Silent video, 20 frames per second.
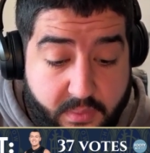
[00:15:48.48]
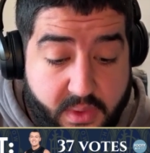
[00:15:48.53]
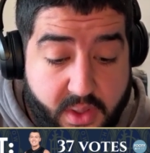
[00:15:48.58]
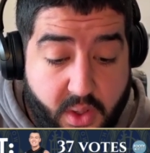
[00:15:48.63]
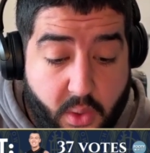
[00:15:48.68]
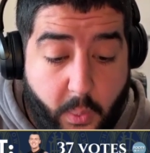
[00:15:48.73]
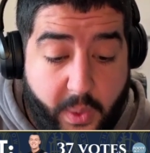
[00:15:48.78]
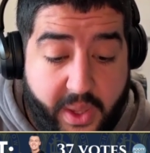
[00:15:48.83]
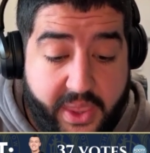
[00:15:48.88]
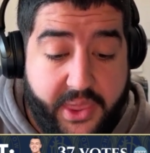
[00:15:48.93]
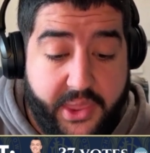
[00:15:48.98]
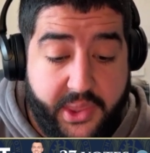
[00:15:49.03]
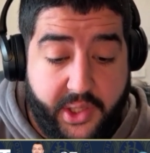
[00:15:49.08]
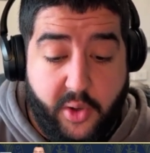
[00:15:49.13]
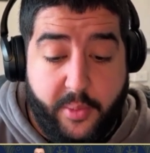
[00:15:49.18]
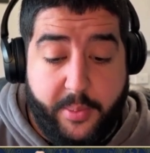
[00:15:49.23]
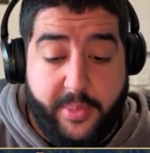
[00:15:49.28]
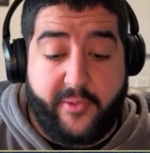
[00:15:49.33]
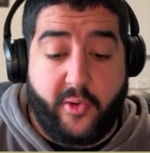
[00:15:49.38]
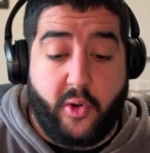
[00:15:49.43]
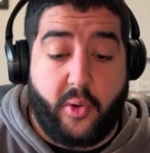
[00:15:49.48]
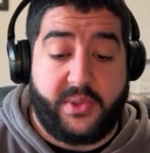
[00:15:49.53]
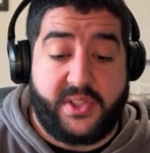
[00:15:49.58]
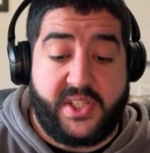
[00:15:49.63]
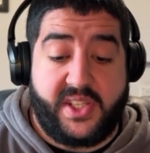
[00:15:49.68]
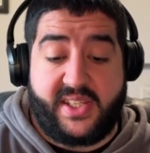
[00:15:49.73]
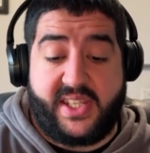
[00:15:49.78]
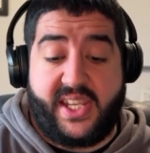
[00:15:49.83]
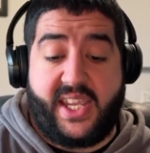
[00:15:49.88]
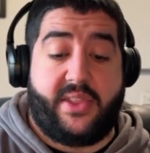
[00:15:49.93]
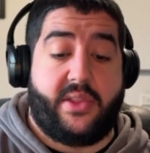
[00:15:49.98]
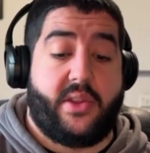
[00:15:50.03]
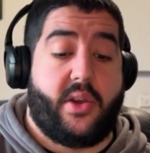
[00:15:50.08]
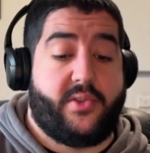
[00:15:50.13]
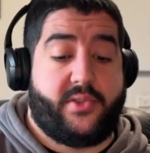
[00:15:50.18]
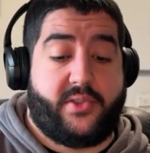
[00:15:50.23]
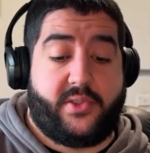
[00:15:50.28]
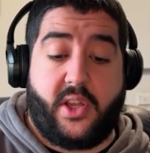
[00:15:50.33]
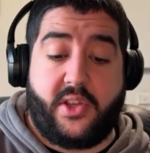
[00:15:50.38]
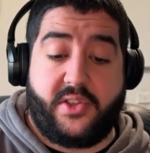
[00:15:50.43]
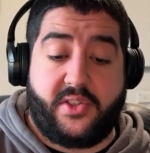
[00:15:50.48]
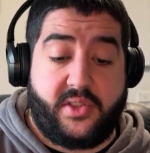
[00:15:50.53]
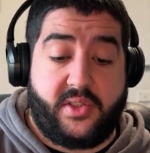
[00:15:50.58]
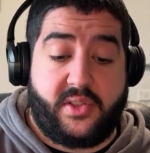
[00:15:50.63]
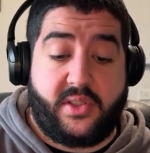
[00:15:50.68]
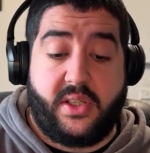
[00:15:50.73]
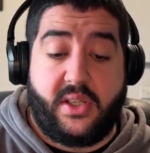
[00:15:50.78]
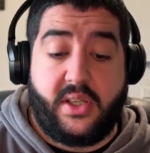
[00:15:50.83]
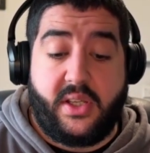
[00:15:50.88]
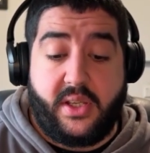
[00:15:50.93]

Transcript: with the good performances in those losses.